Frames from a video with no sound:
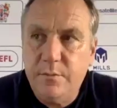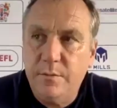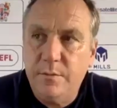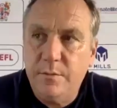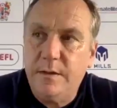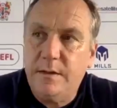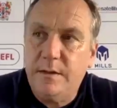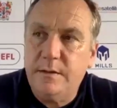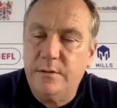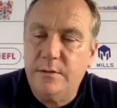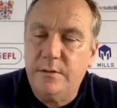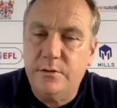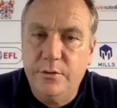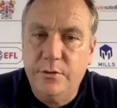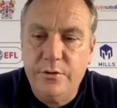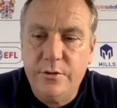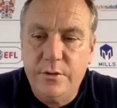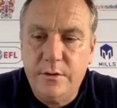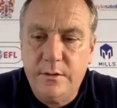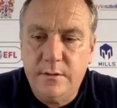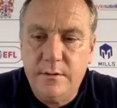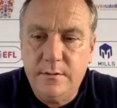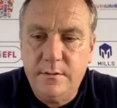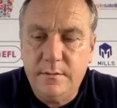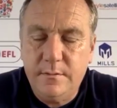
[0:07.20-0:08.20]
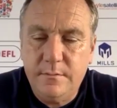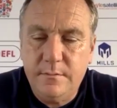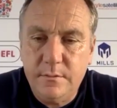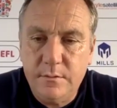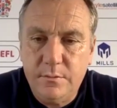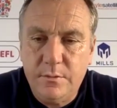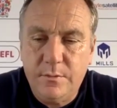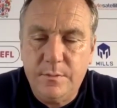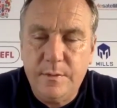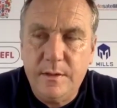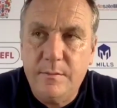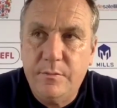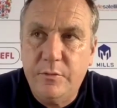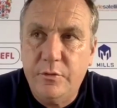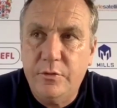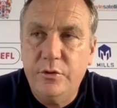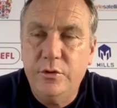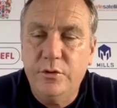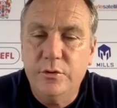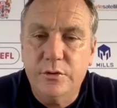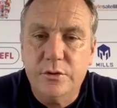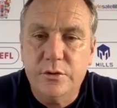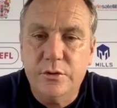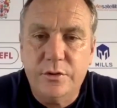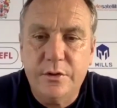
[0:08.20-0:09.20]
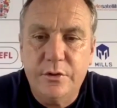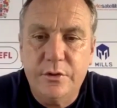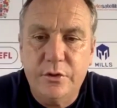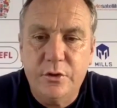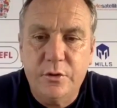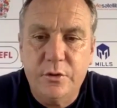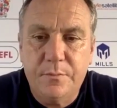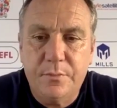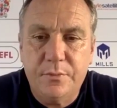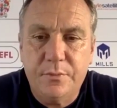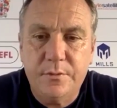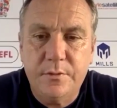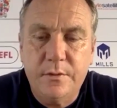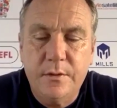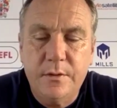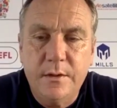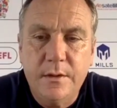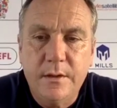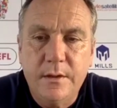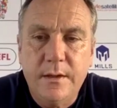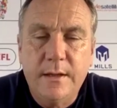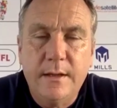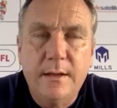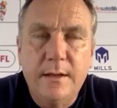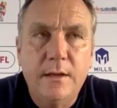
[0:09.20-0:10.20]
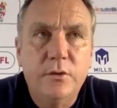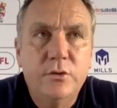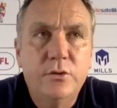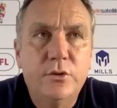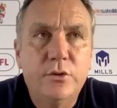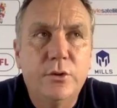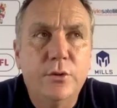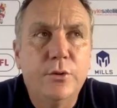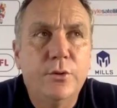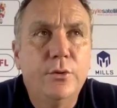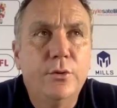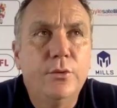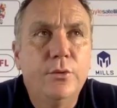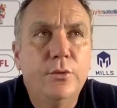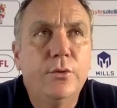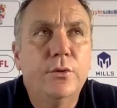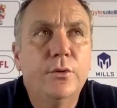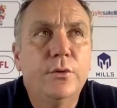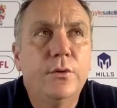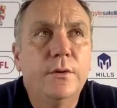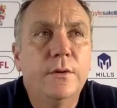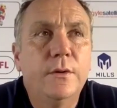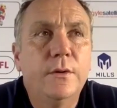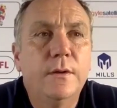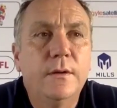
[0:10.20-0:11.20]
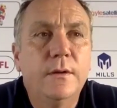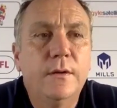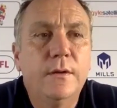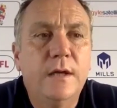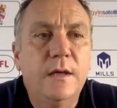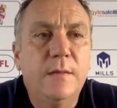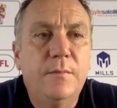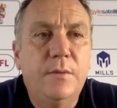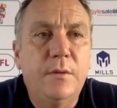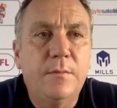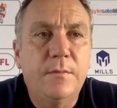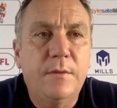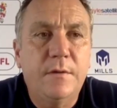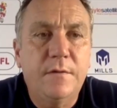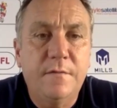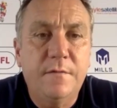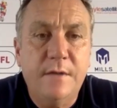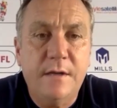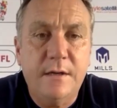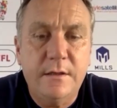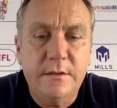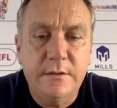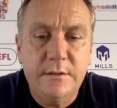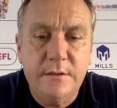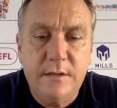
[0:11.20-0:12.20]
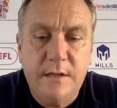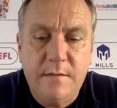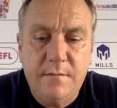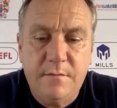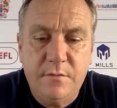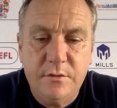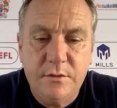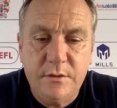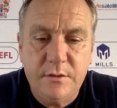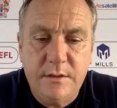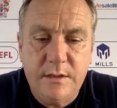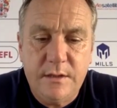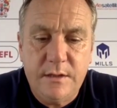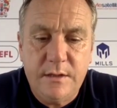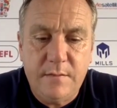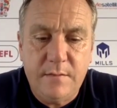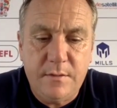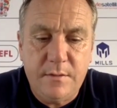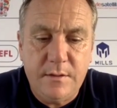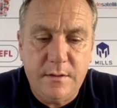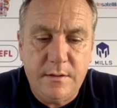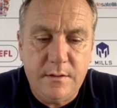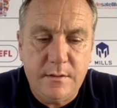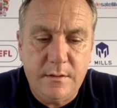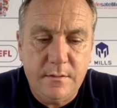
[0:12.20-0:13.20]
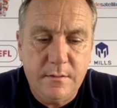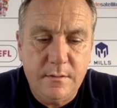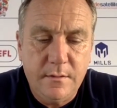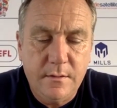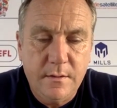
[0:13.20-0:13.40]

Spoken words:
what we had to do, and we were able to use our group to keep up their fitness levels and keep the